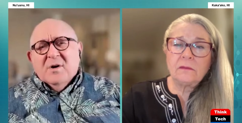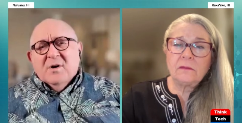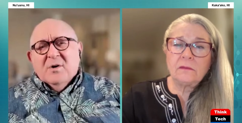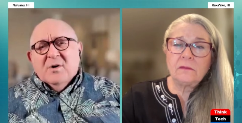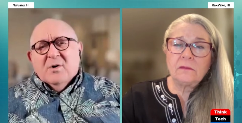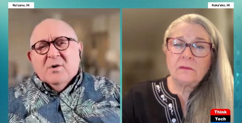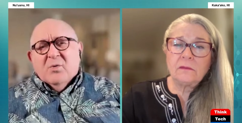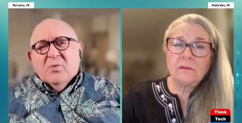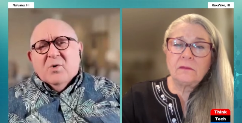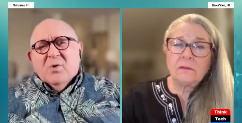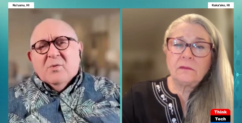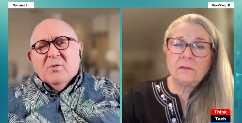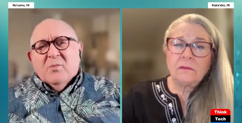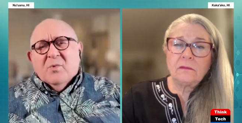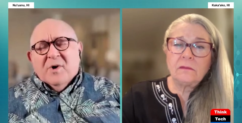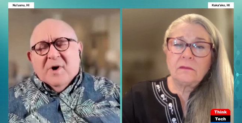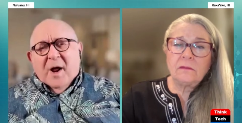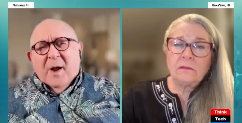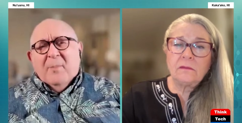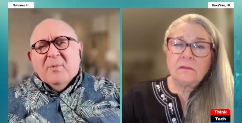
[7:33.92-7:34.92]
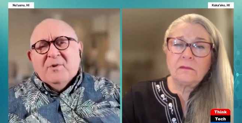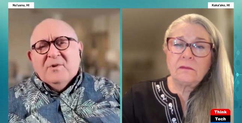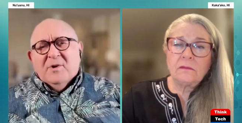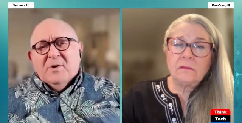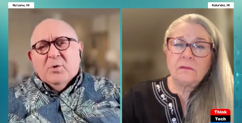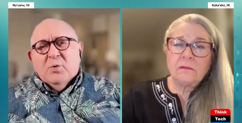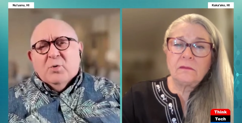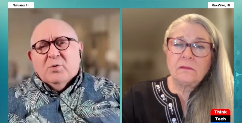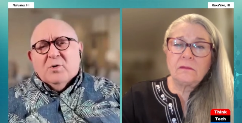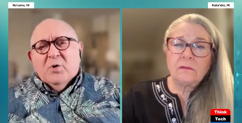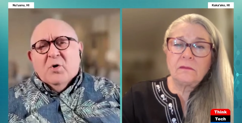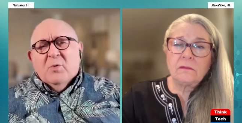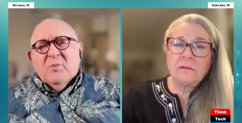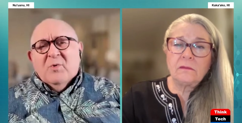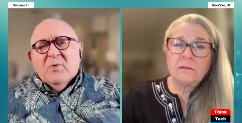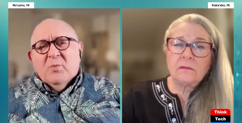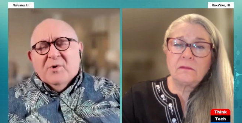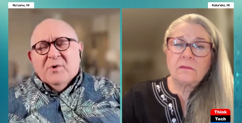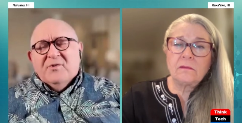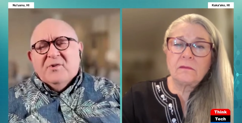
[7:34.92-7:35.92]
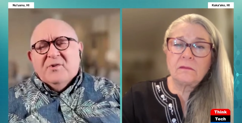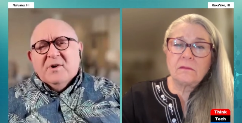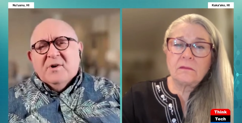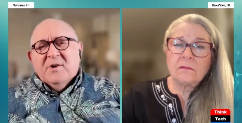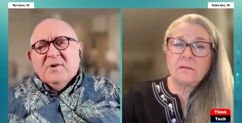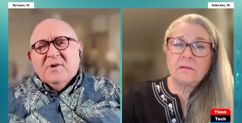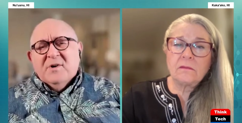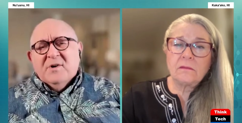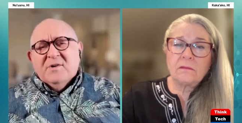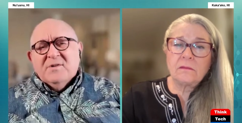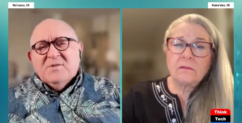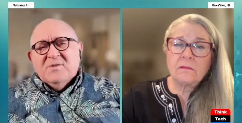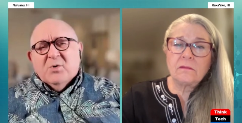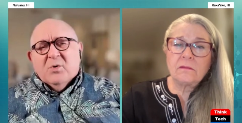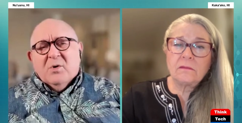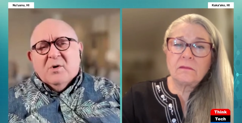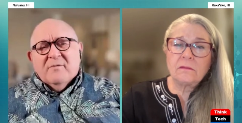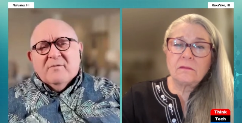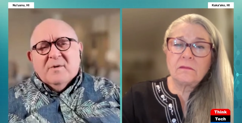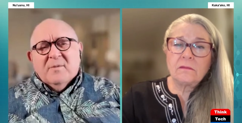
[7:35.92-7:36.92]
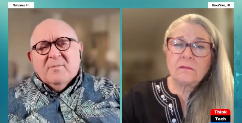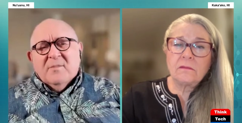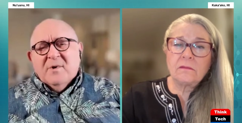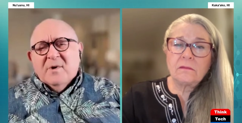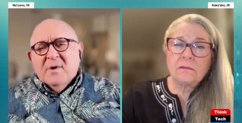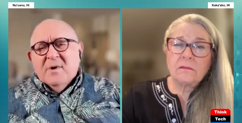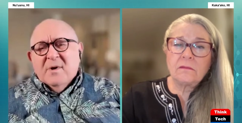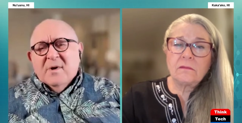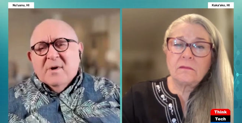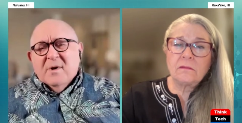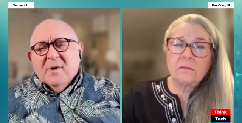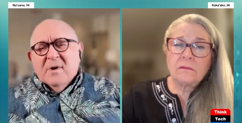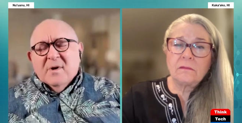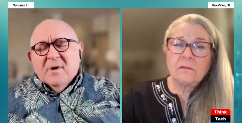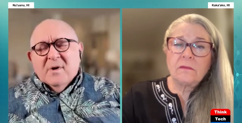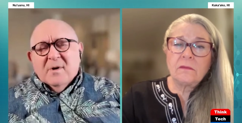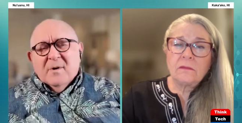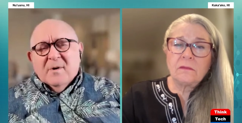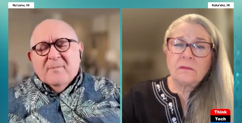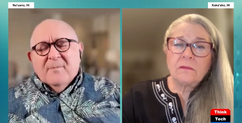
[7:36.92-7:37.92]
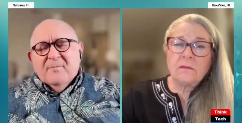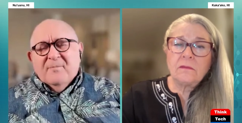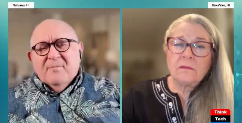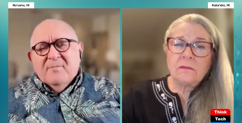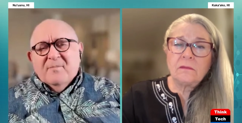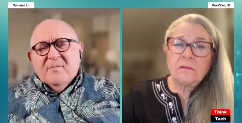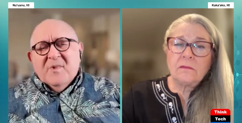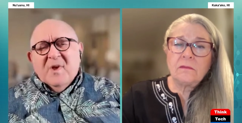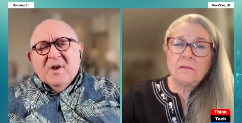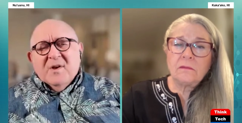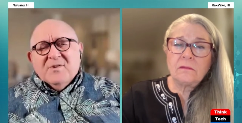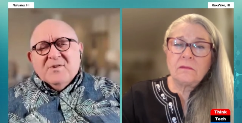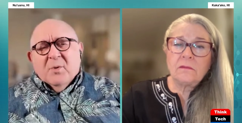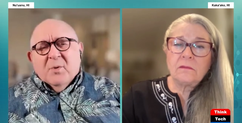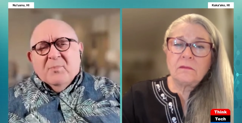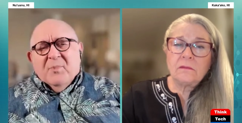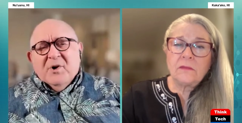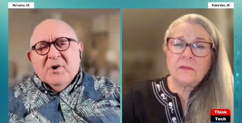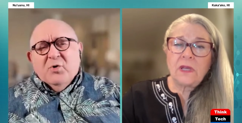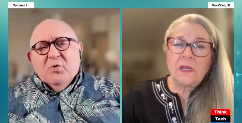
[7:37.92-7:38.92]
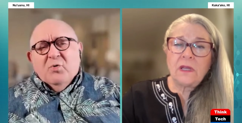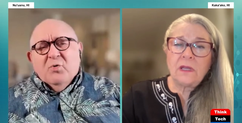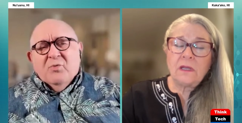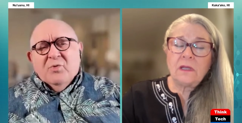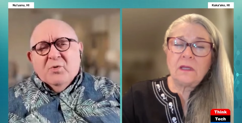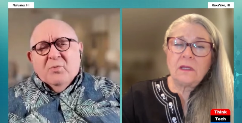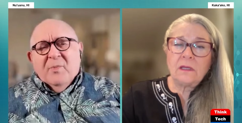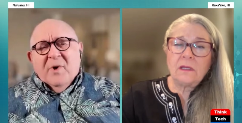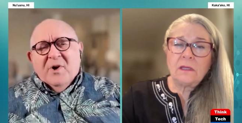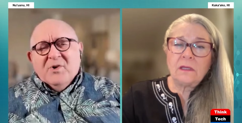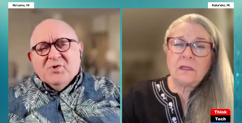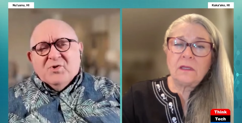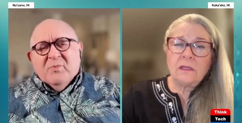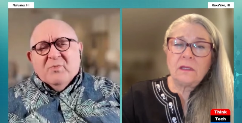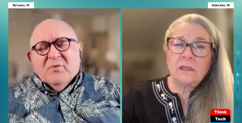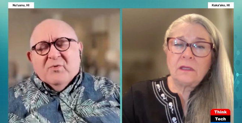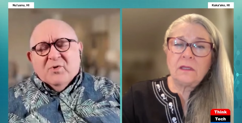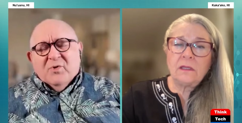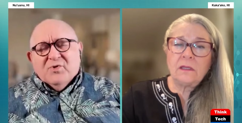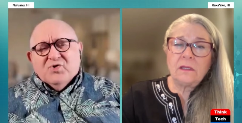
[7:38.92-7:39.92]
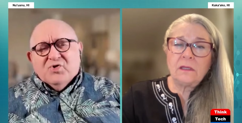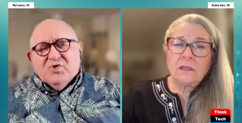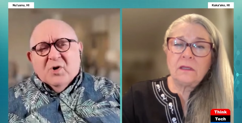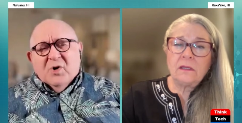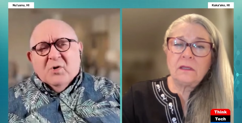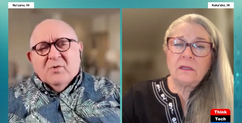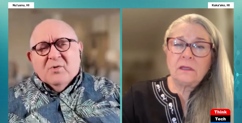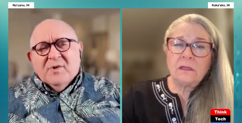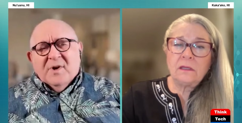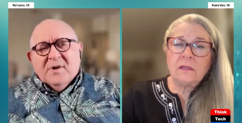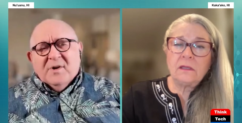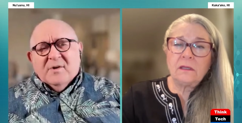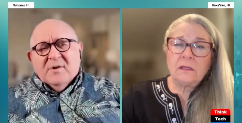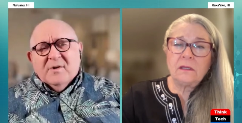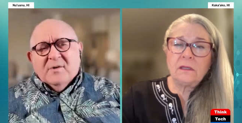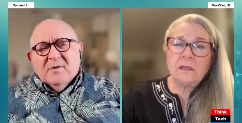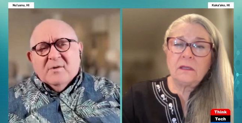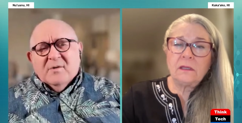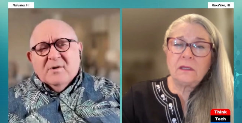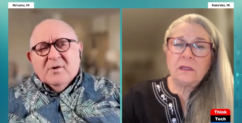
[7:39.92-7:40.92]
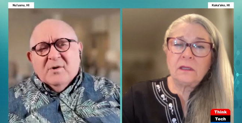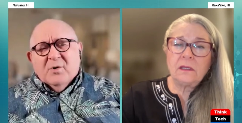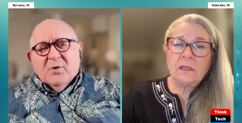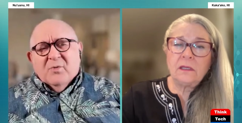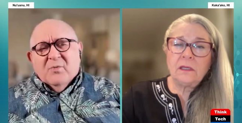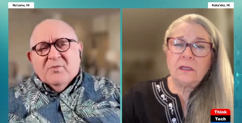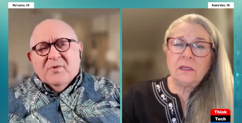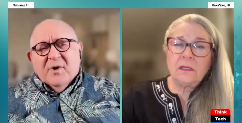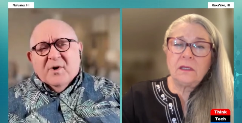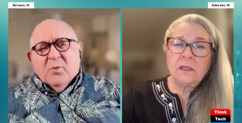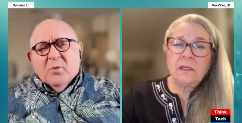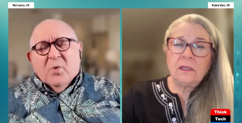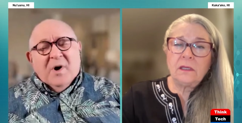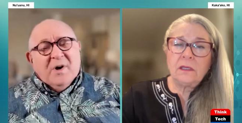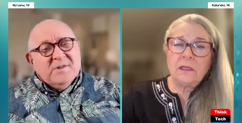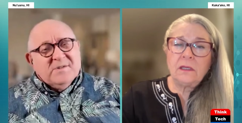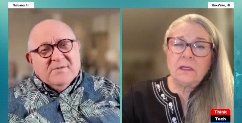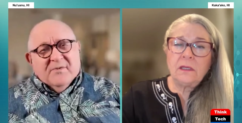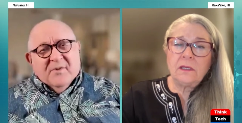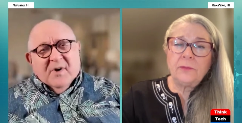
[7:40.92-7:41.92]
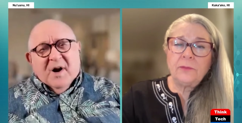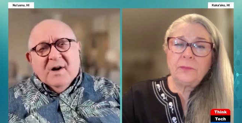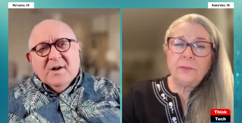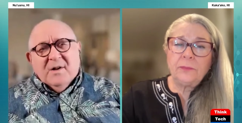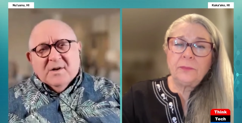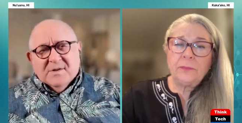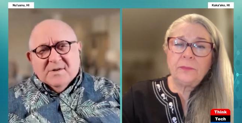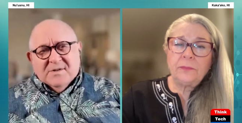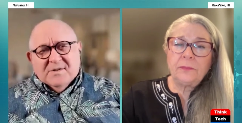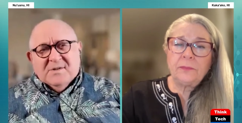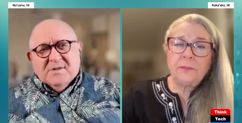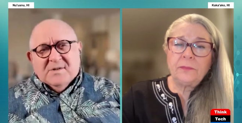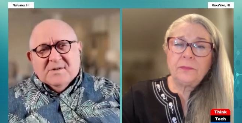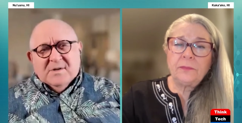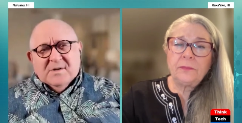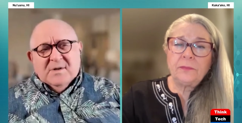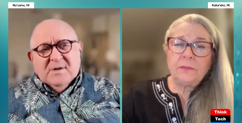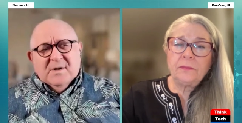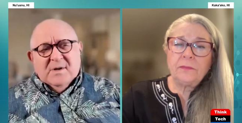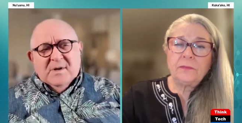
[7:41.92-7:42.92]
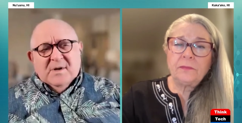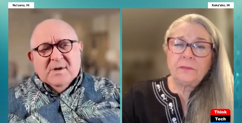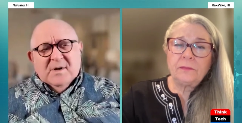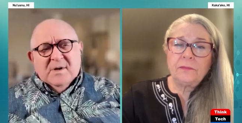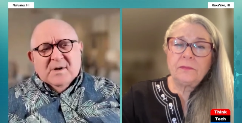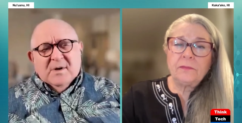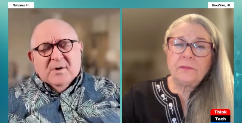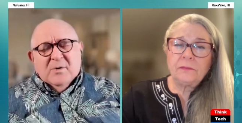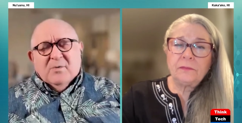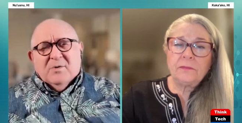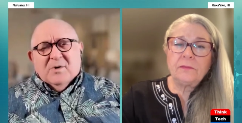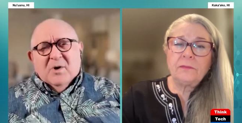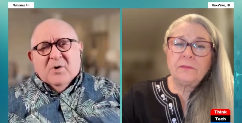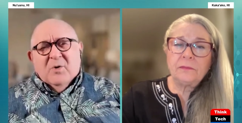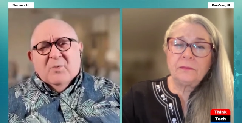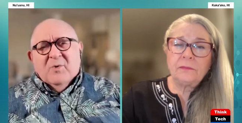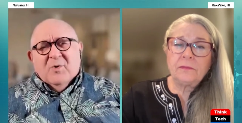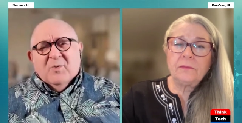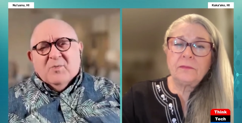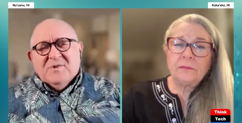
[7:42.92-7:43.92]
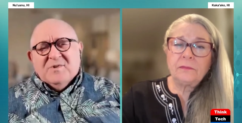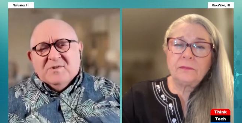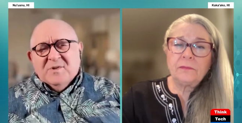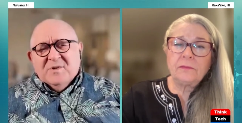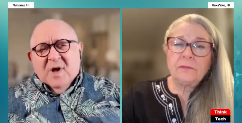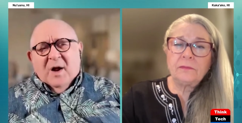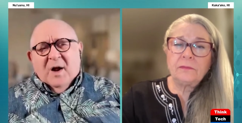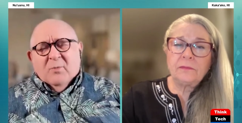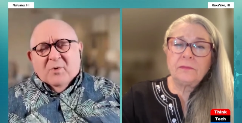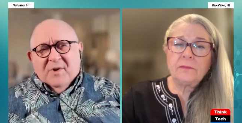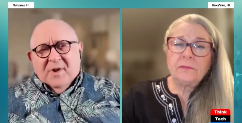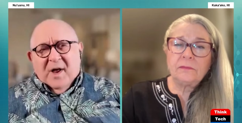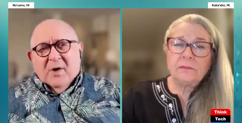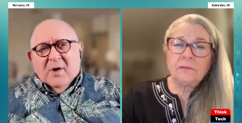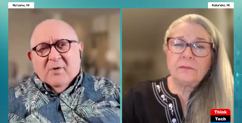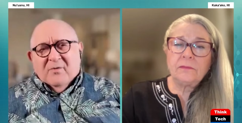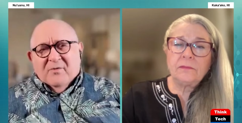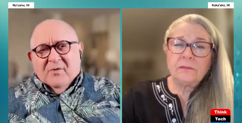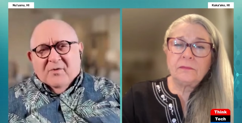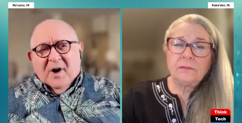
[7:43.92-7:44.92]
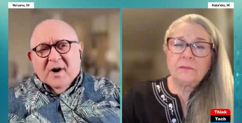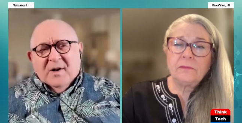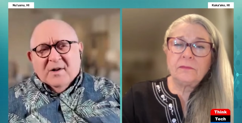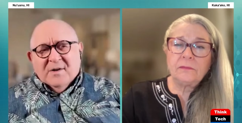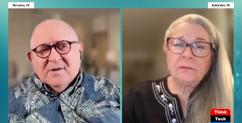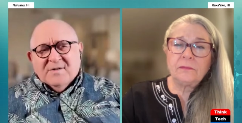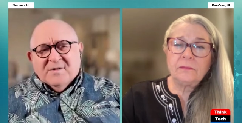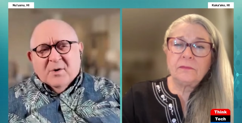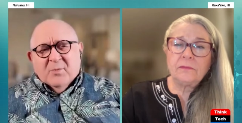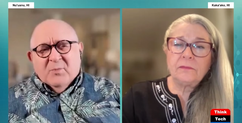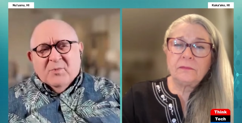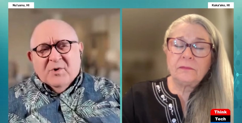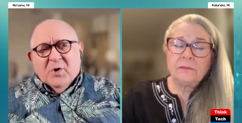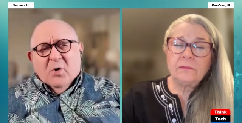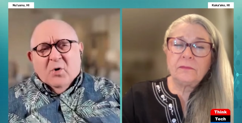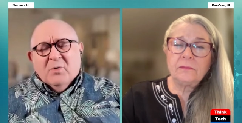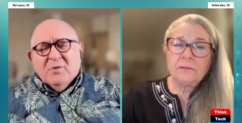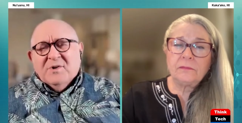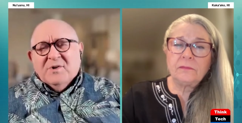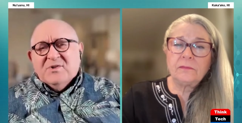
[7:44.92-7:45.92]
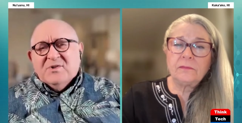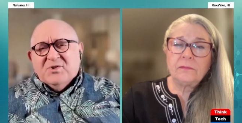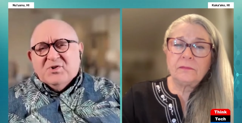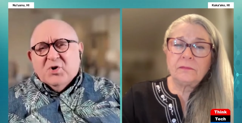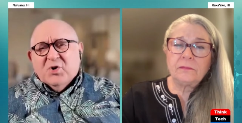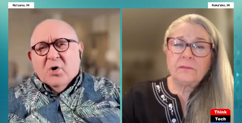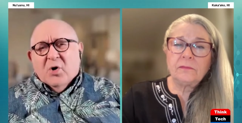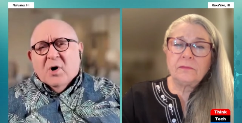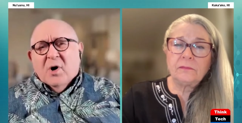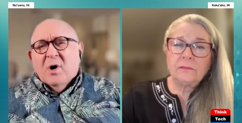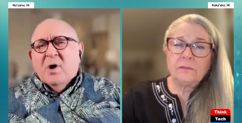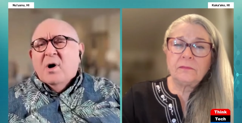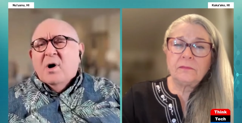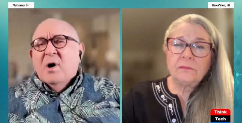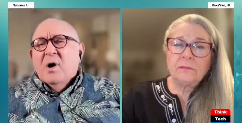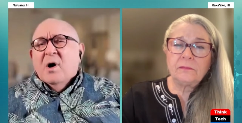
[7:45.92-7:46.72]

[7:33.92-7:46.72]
Speaker 1: you know, what, what happened in Oklahoma with the Indians, all of them. Uh, so, but you, you mentioned before the show that, the, you know, there was violence. Oklahoma was not without violence, and we only saw